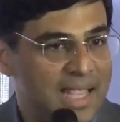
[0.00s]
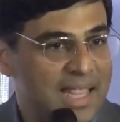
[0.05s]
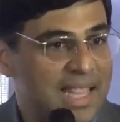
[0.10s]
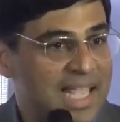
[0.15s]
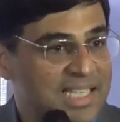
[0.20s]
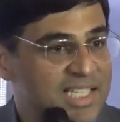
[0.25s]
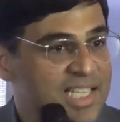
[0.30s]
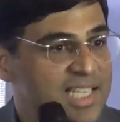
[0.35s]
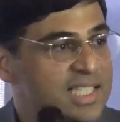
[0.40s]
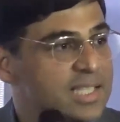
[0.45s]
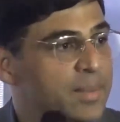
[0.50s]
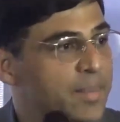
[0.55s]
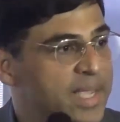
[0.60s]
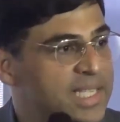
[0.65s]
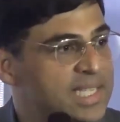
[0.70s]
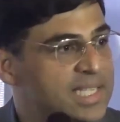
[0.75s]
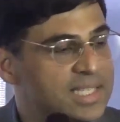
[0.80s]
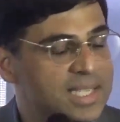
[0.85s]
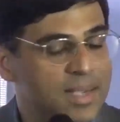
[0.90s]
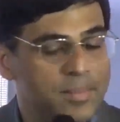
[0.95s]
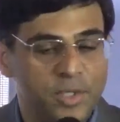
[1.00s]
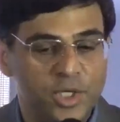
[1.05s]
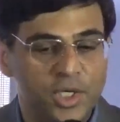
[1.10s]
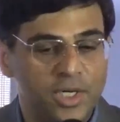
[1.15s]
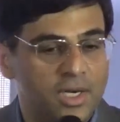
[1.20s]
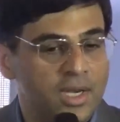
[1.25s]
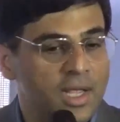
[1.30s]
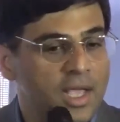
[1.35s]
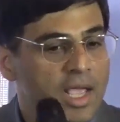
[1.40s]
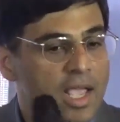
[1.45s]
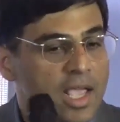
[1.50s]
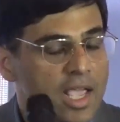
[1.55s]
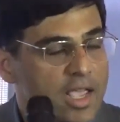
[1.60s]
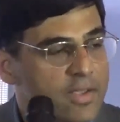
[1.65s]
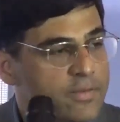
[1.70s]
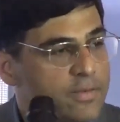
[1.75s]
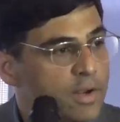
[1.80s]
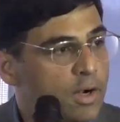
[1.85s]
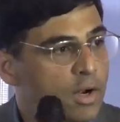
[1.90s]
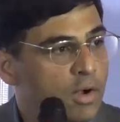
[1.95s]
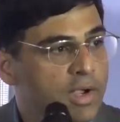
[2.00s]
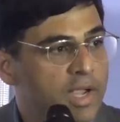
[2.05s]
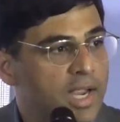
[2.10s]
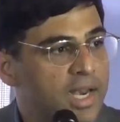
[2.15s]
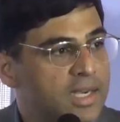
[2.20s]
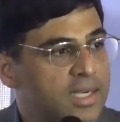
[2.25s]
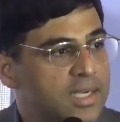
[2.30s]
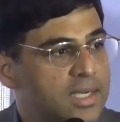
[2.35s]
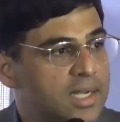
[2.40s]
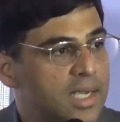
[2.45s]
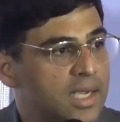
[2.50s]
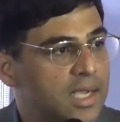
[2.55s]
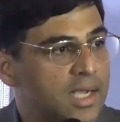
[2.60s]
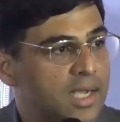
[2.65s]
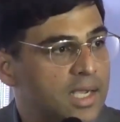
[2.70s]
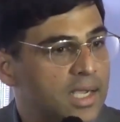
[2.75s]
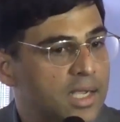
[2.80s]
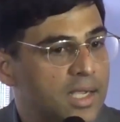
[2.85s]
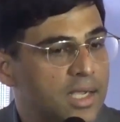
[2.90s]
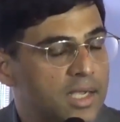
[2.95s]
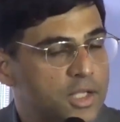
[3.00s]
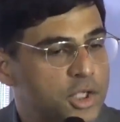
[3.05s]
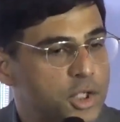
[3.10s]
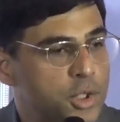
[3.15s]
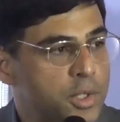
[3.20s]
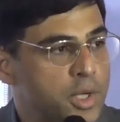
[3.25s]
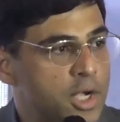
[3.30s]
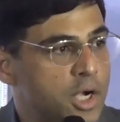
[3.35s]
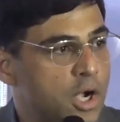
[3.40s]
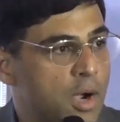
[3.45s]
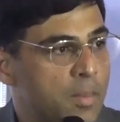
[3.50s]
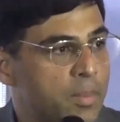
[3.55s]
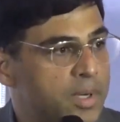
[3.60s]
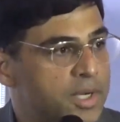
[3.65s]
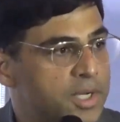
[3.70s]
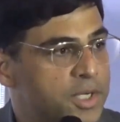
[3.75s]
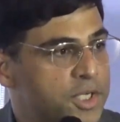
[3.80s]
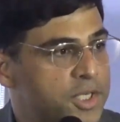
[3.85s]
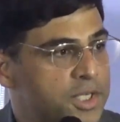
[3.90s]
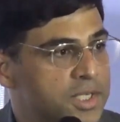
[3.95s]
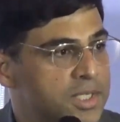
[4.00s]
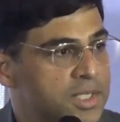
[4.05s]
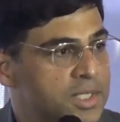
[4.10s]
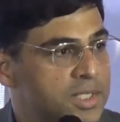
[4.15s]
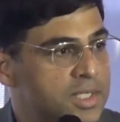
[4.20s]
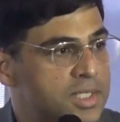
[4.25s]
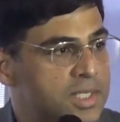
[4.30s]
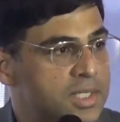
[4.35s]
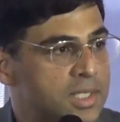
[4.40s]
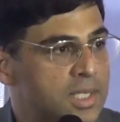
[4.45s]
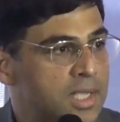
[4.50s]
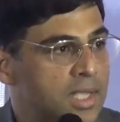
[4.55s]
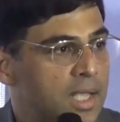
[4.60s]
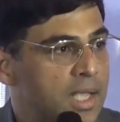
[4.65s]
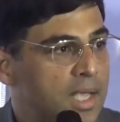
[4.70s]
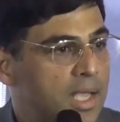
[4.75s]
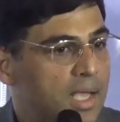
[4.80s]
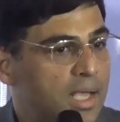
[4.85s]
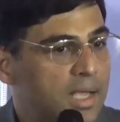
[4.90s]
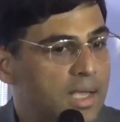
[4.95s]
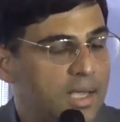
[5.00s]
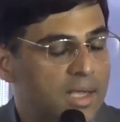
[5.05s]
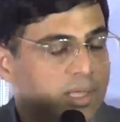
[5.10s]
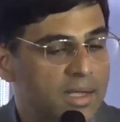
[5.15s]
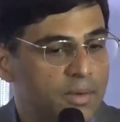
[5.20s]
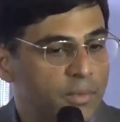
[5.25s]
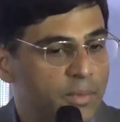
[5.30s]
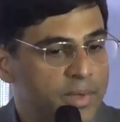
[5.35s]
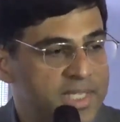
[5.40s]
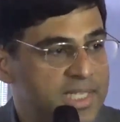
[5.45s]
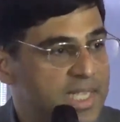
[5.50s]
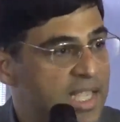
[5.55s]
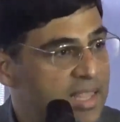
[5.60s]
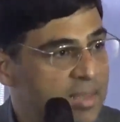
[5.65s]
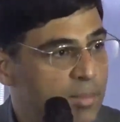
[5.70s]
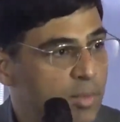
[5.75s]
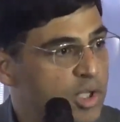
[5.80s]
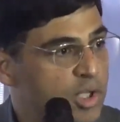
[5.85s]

That's just the base assumption. You look at junior competitions, we send the